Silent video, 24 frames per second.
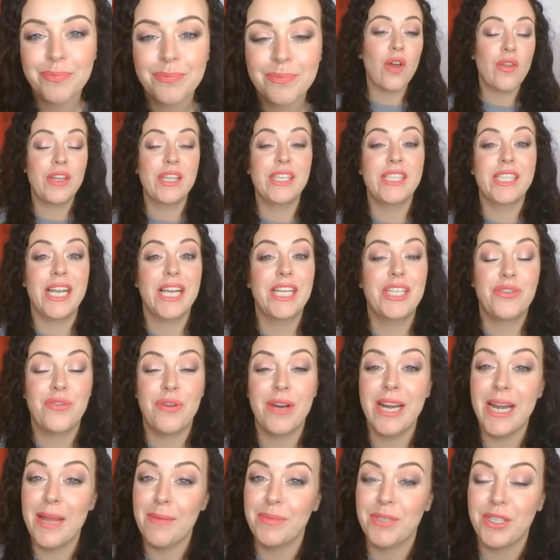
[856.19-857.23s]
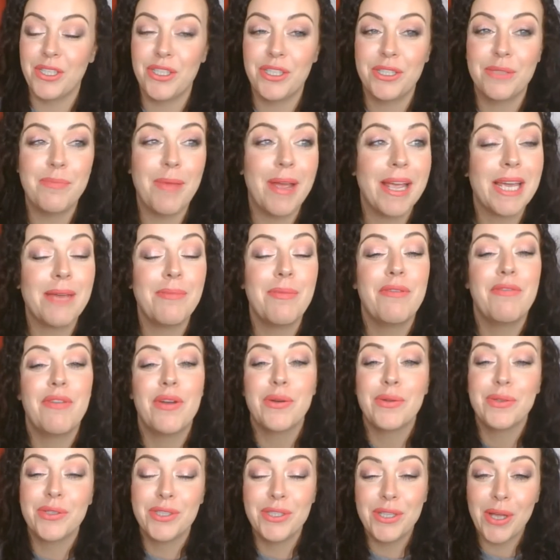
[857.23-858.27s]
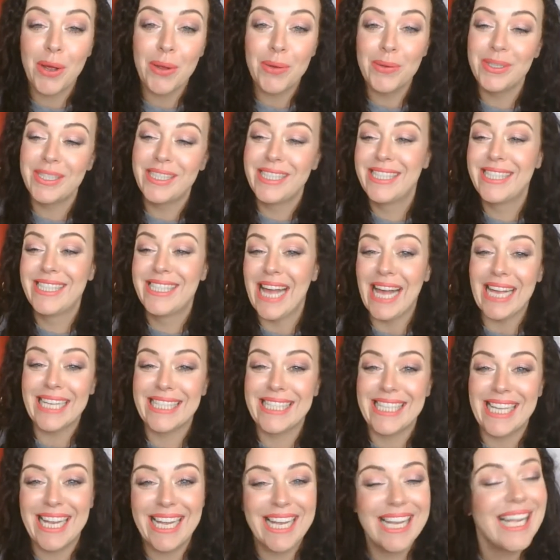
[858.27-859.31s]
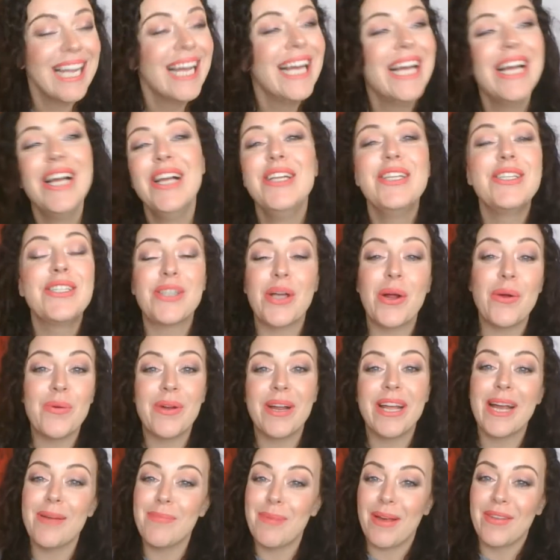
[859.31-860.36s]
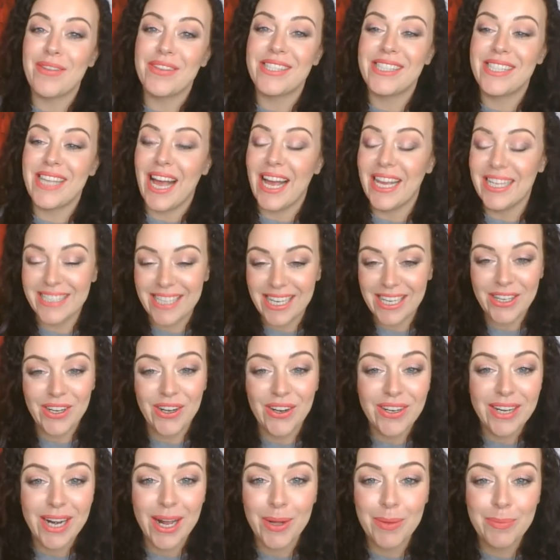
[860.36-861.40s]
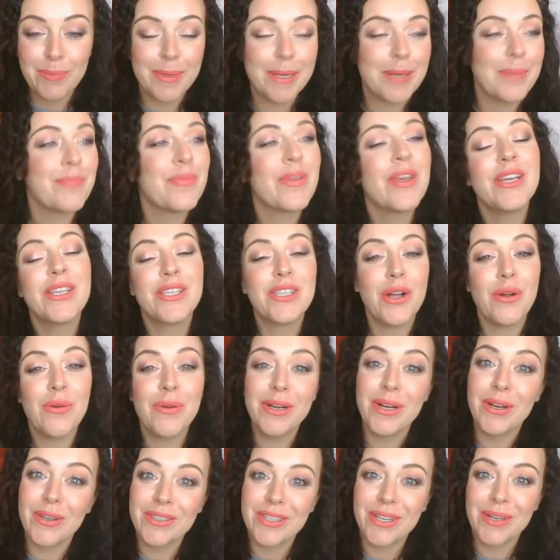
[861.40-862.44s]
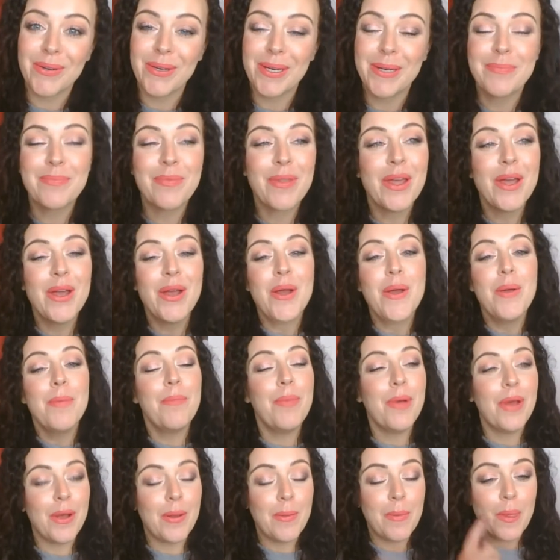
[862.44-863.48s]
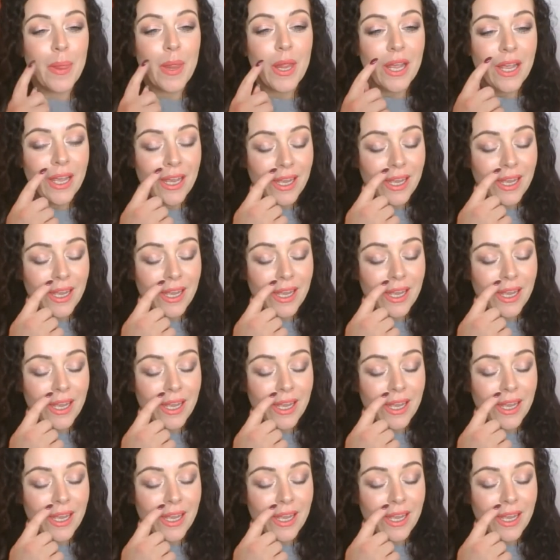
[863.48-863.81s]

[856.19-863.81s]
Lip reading: God, these glittery lips are just making me feel so sassy. Sorry about the sass, I can't help it. Sorry, not sorry. But